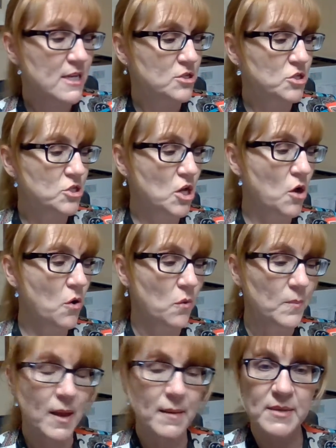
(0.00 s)

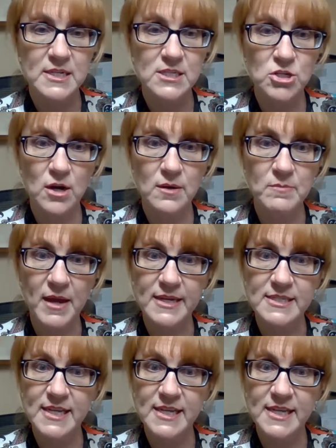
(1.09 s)
So I'm going to start my